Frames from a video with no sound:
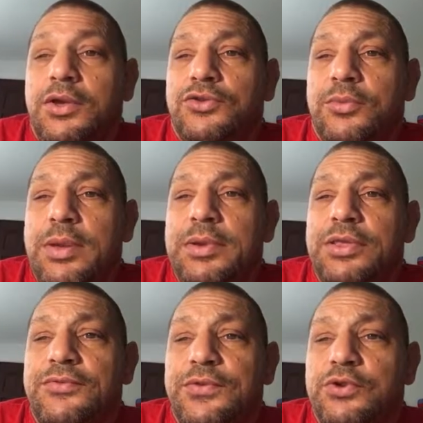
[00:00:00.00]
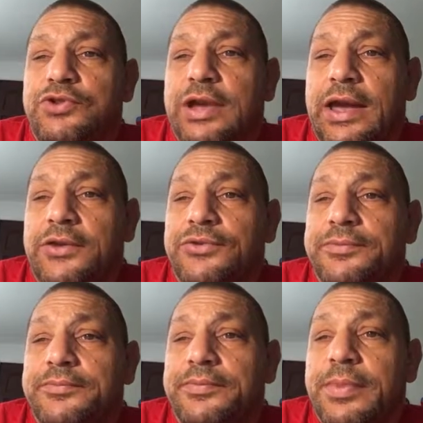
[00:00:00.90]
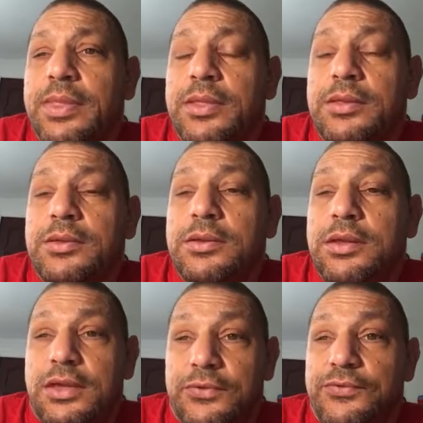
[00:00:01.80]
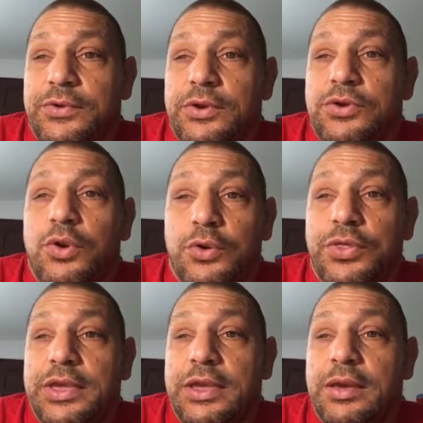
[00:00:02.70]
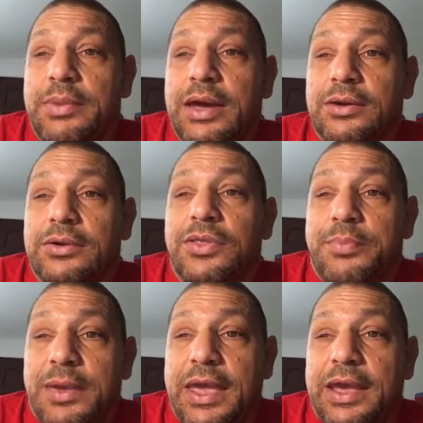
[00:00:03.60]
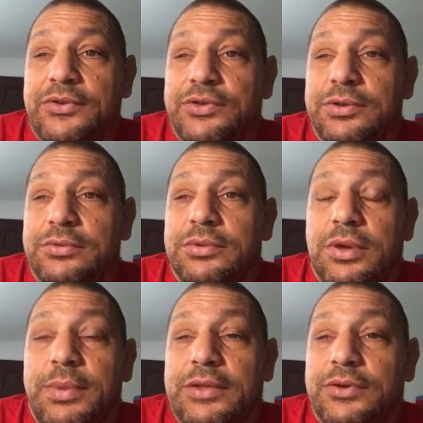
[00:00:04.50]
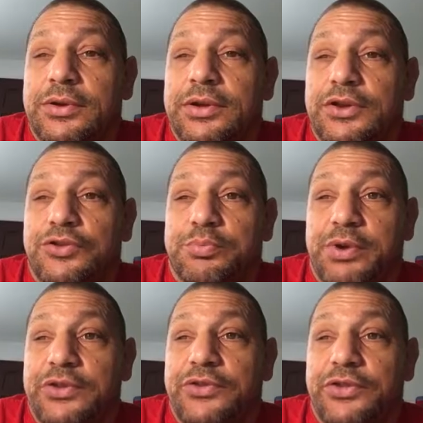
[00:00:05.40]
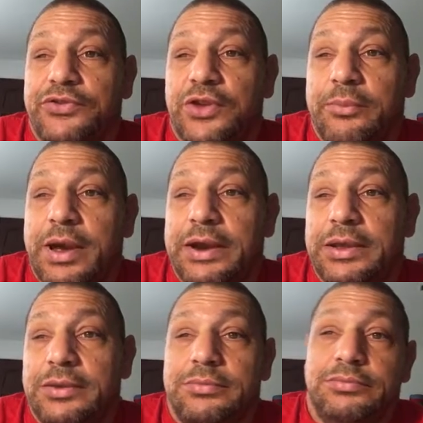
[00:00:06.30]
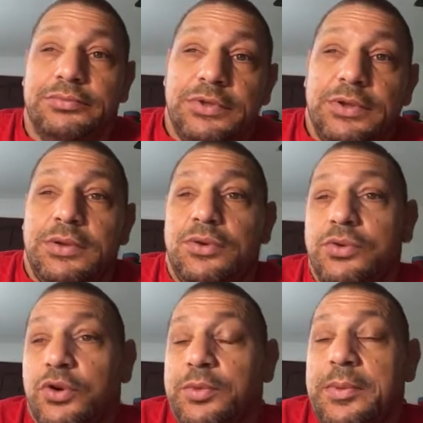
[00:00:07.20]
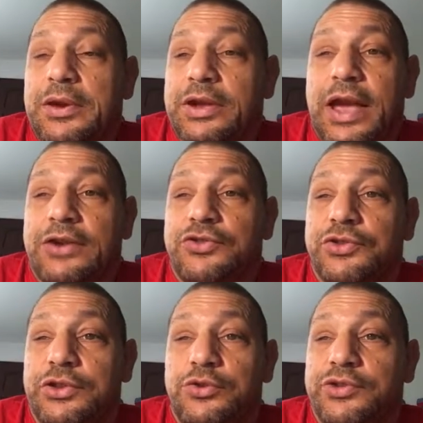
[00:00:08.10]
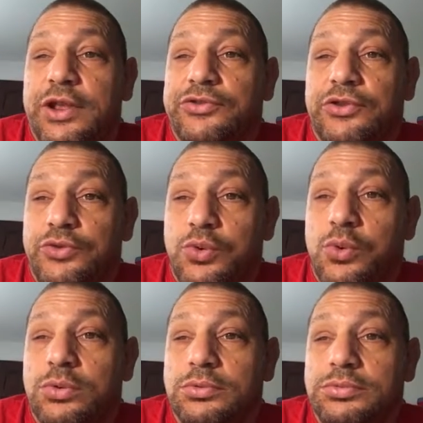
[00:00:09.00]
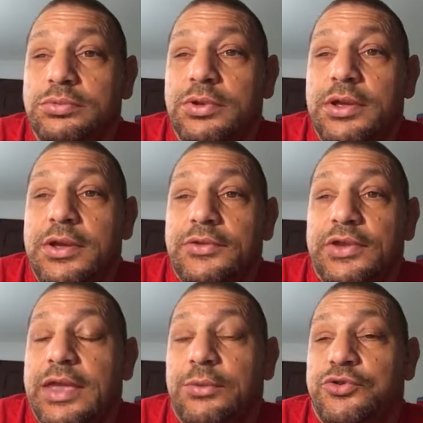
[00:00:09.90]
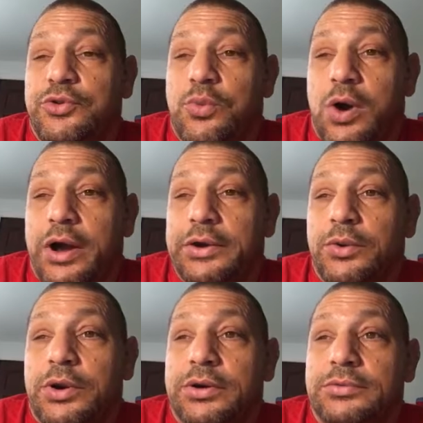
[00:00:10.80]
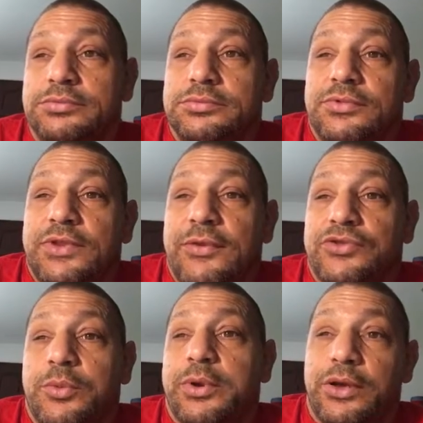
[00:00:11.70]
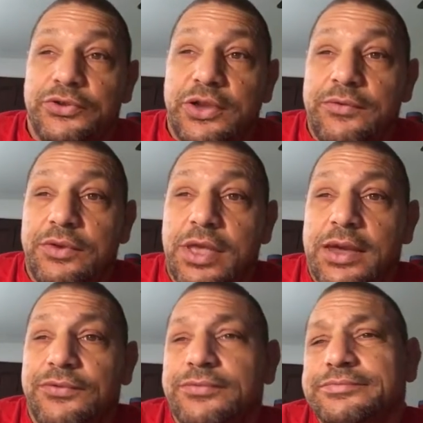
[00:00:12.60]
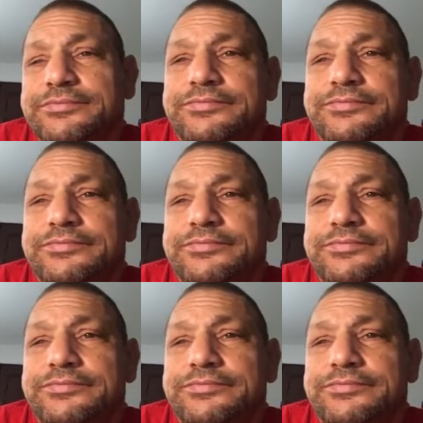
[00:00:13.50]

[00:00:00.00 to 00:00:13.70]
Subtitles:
So maybe in the future, guys, if you're thinking about the past and about to express it to somebody, and who knows, maybe unconsciously use it as a tool to get what you want or to have someone else save your life,